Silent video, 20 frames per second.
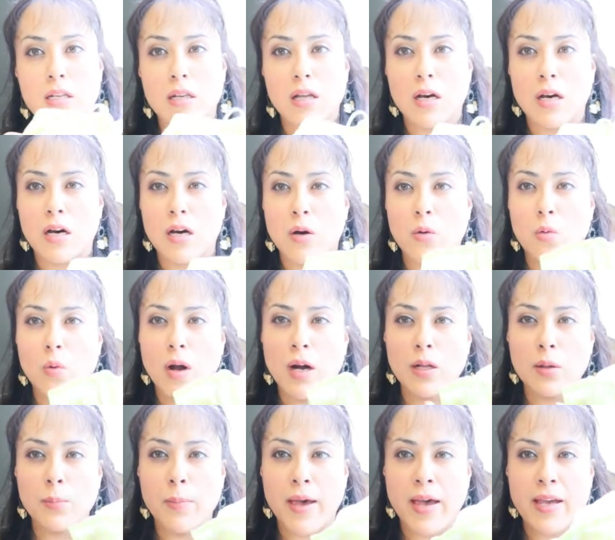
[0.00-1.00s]
uh, a
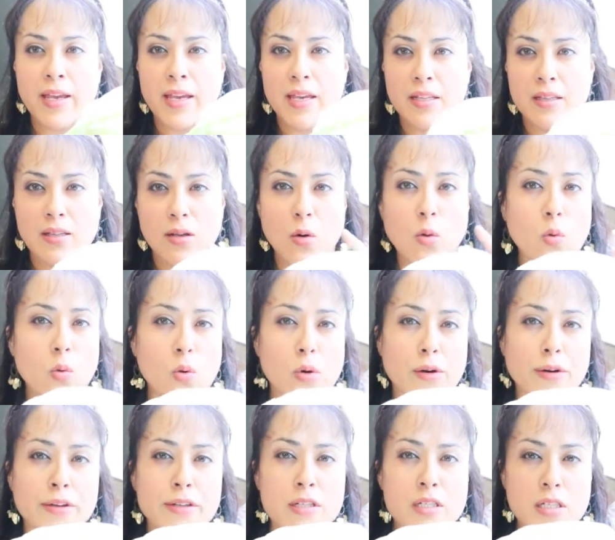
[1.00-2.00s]
while back in the
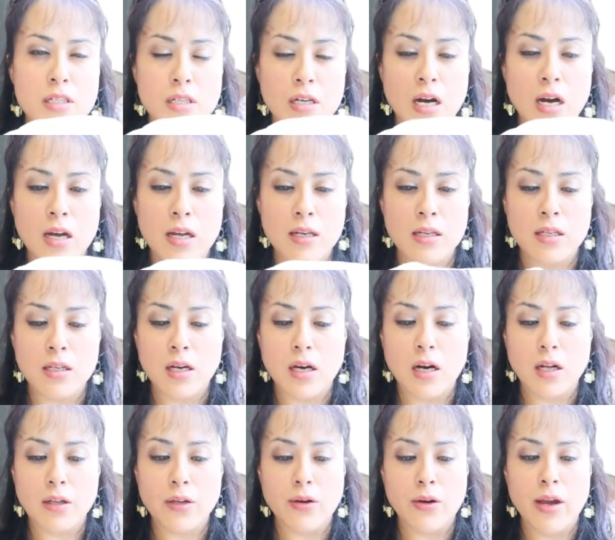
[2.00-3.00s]
orange kind of
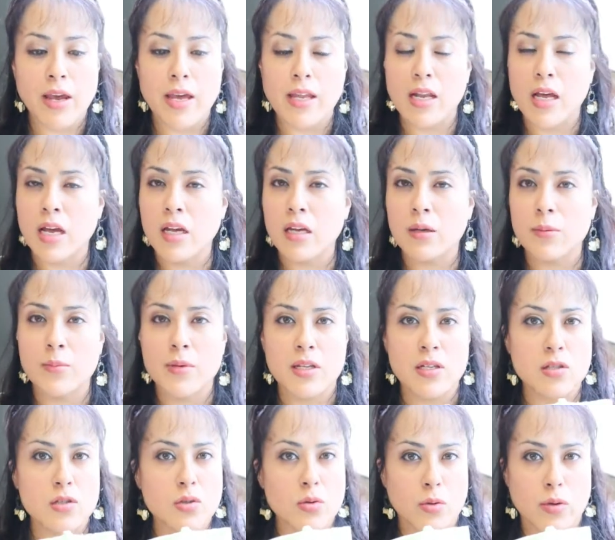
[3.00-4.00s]
color and I am
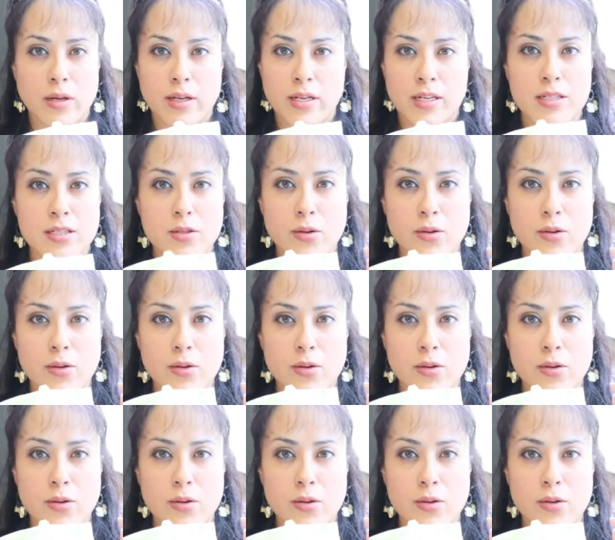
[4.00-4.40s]
enjoying it.